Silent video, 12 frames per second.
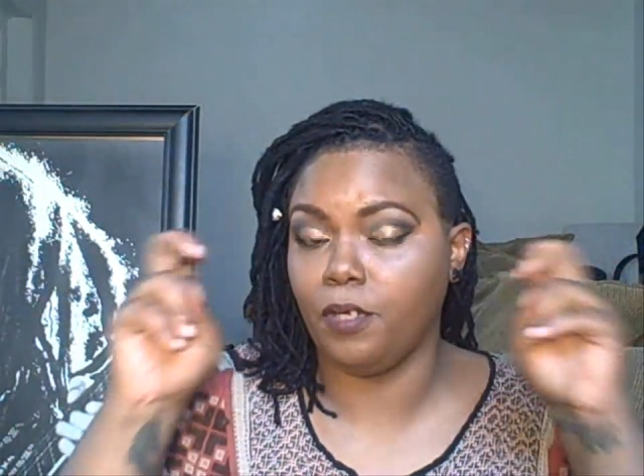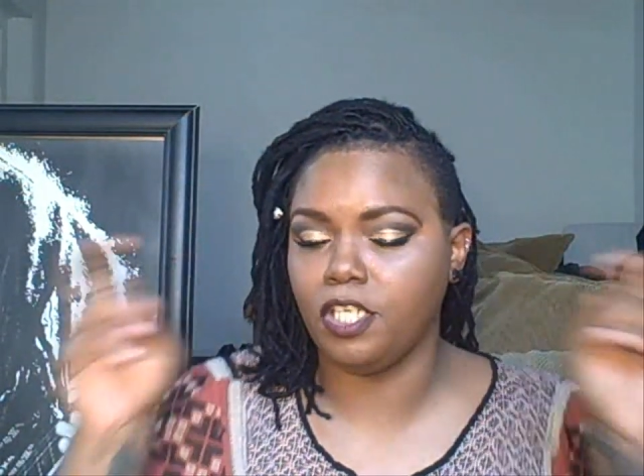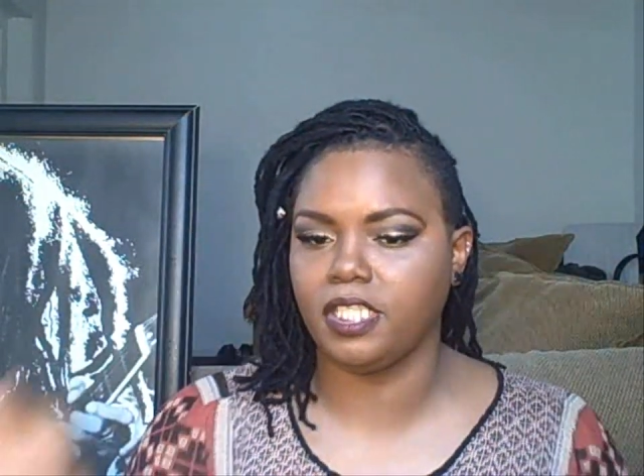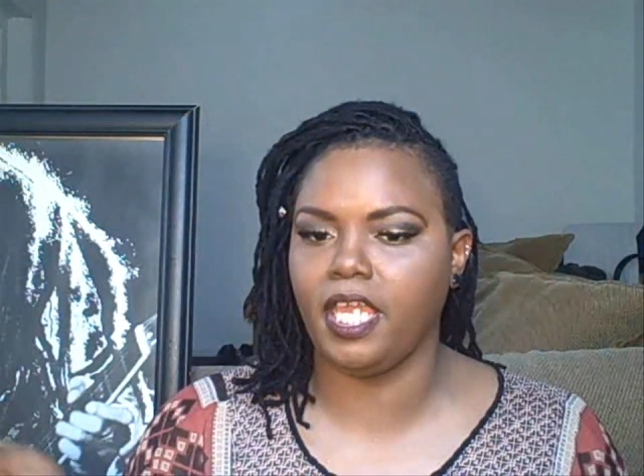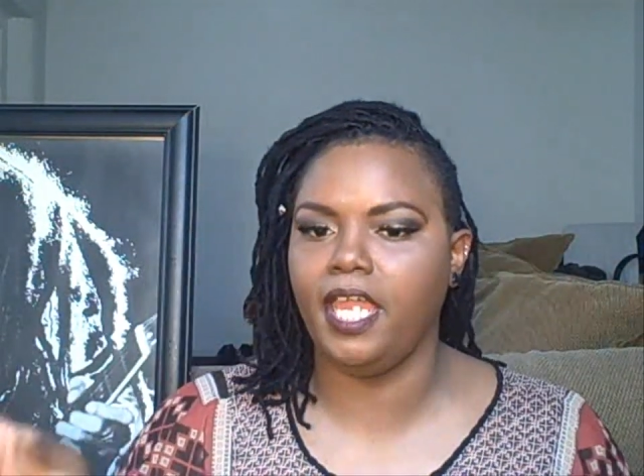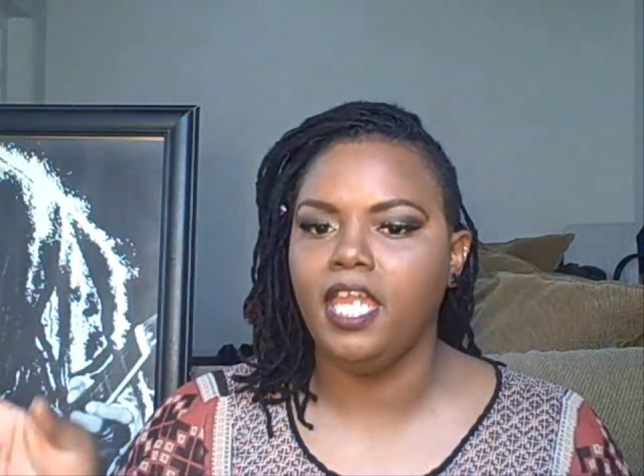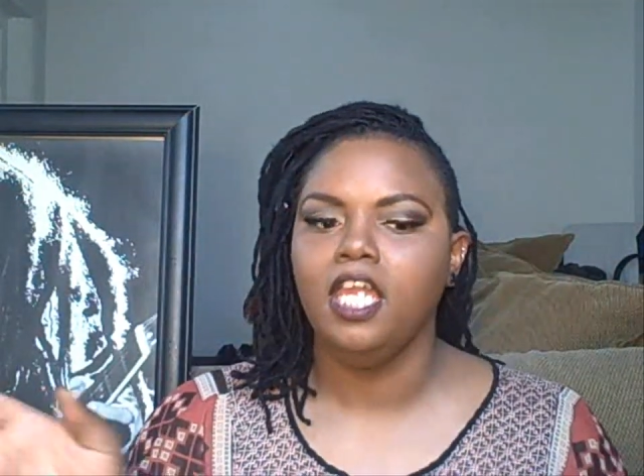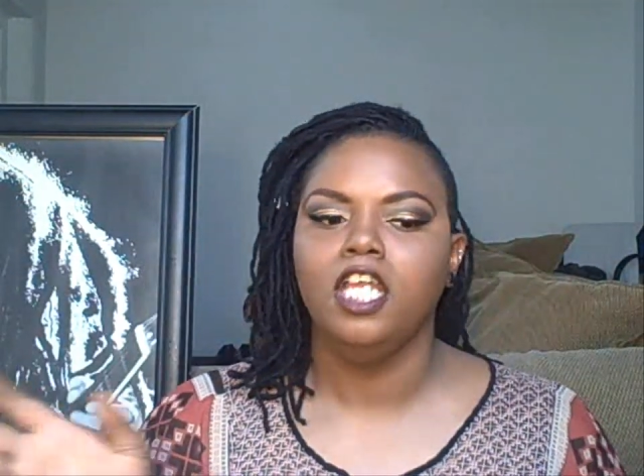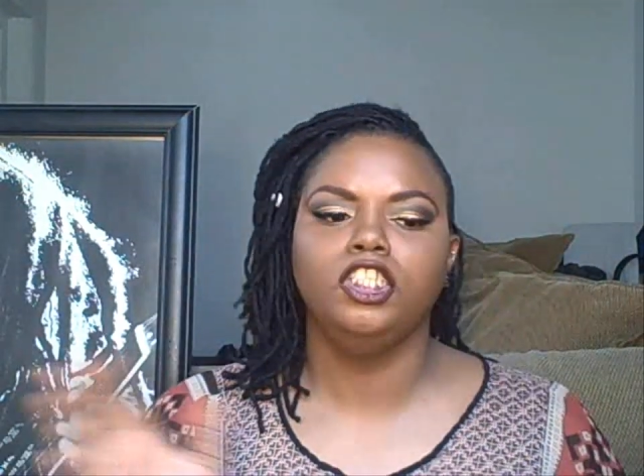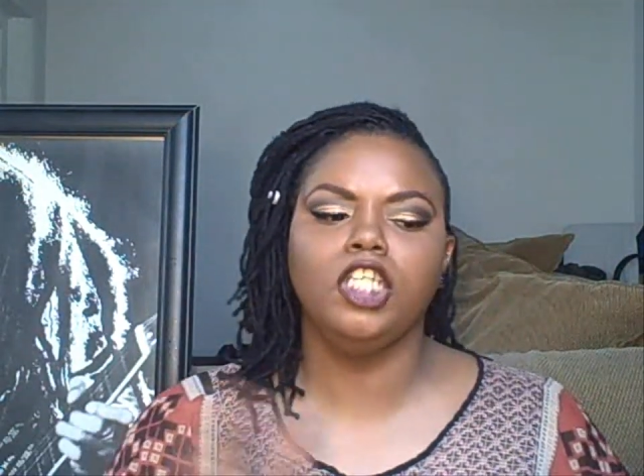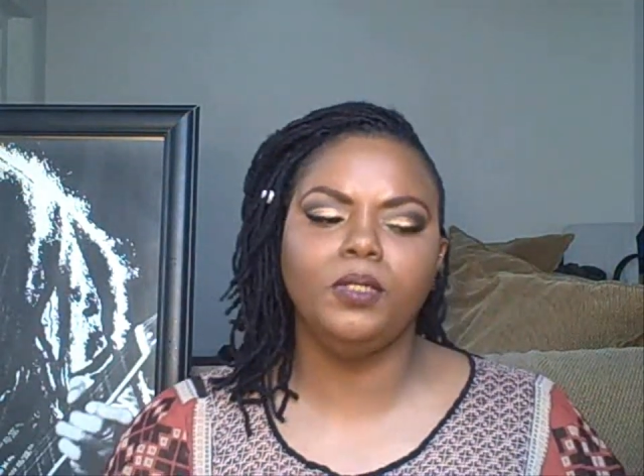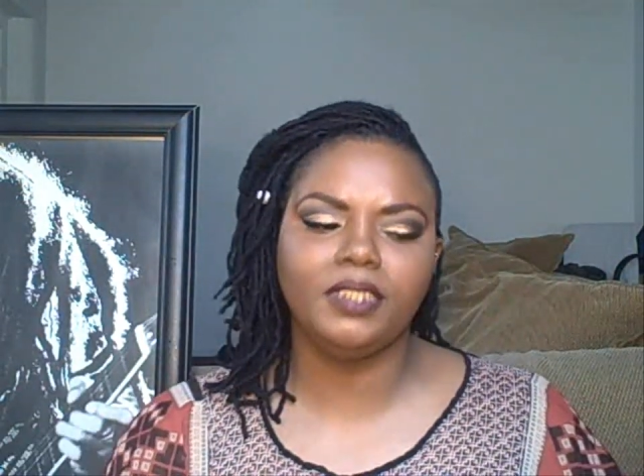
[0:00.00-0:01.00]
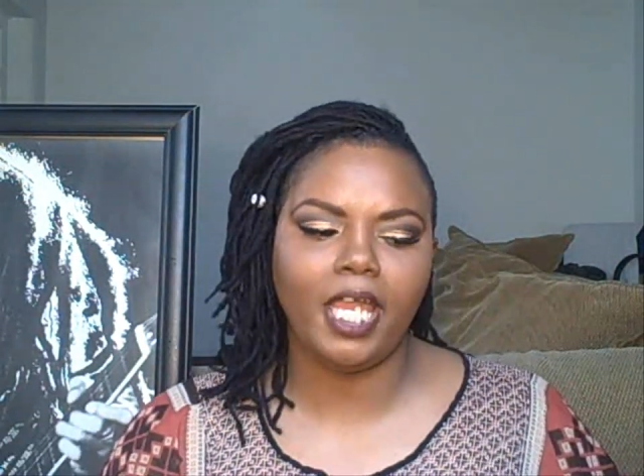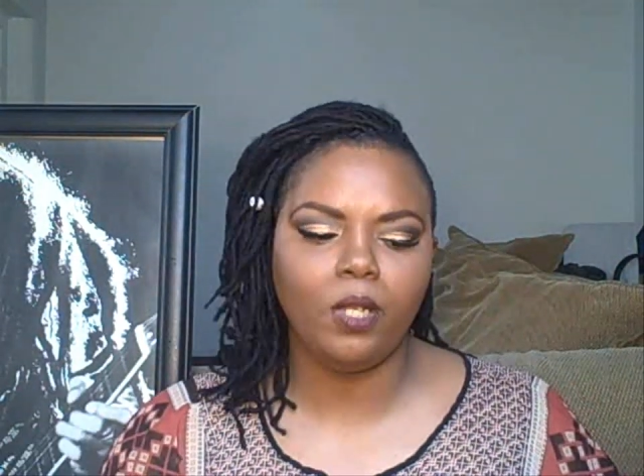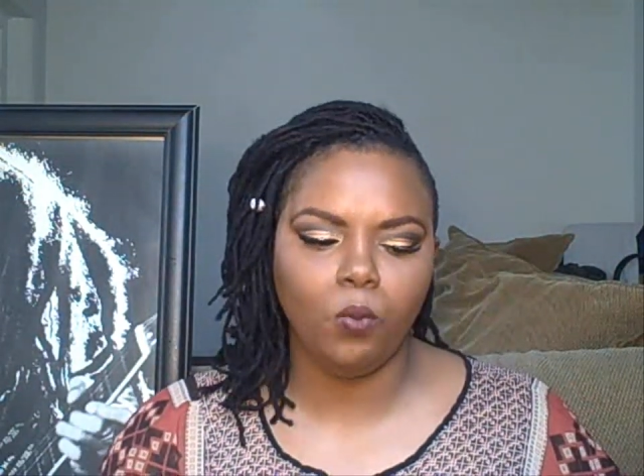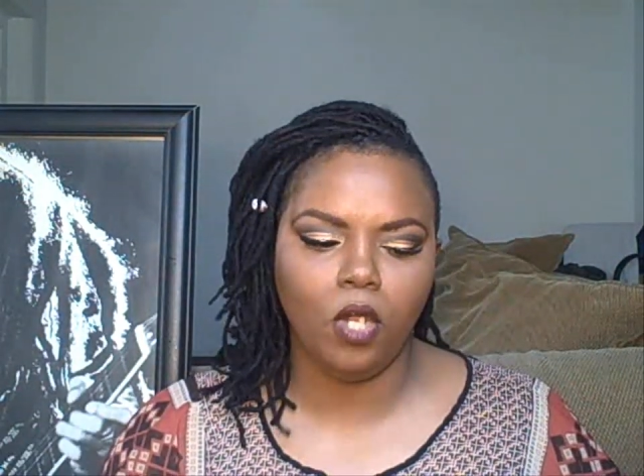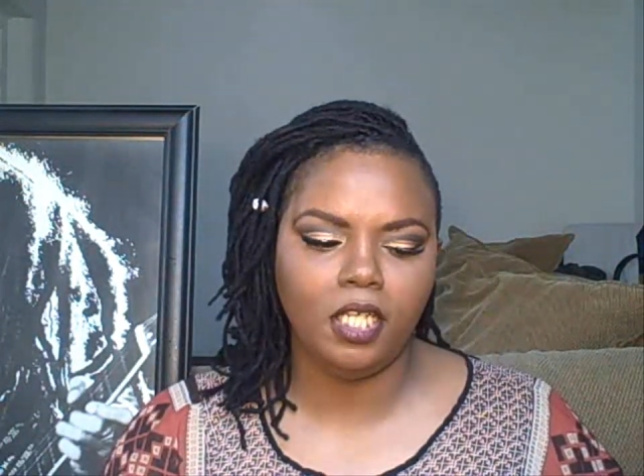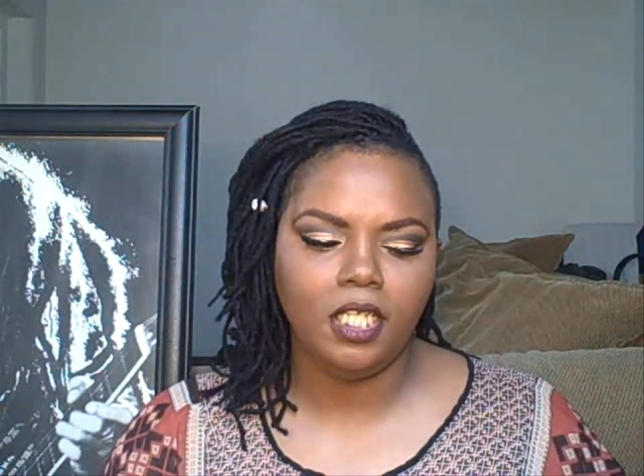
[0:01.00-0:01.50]
per se. So it
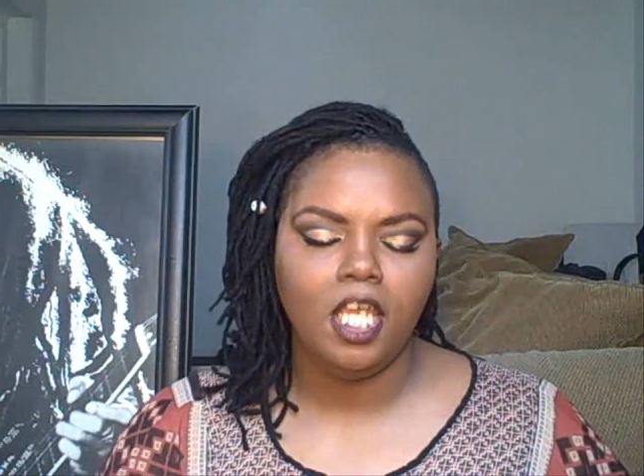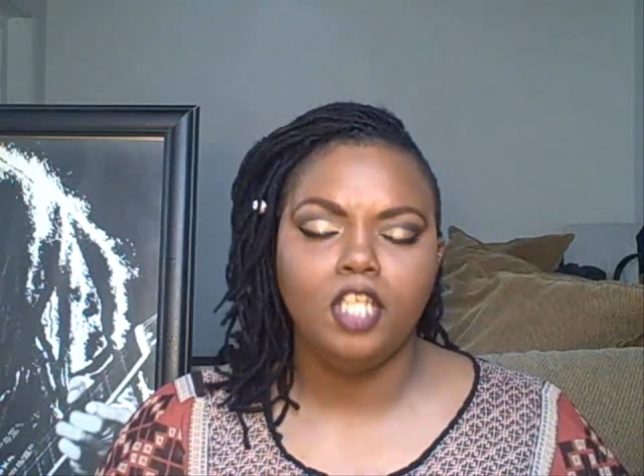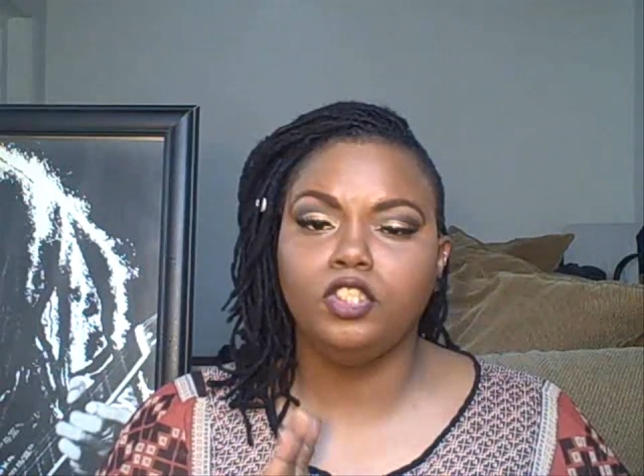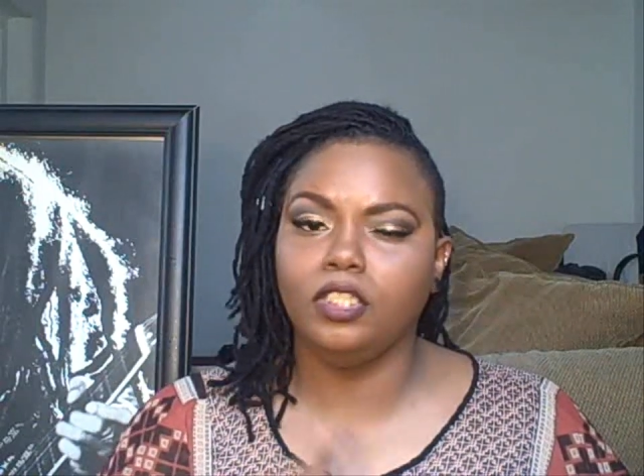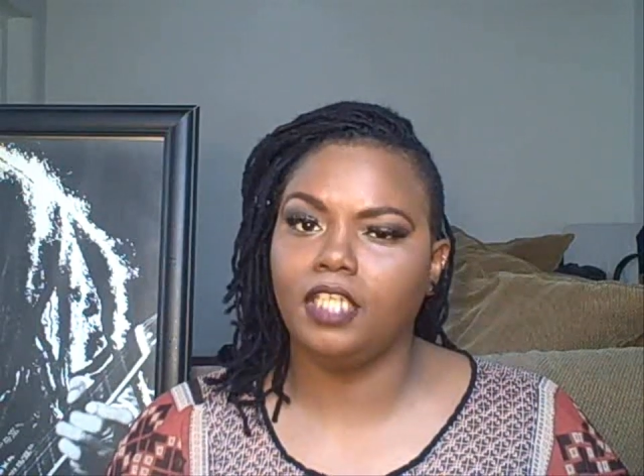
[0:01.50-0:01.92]
was like wood.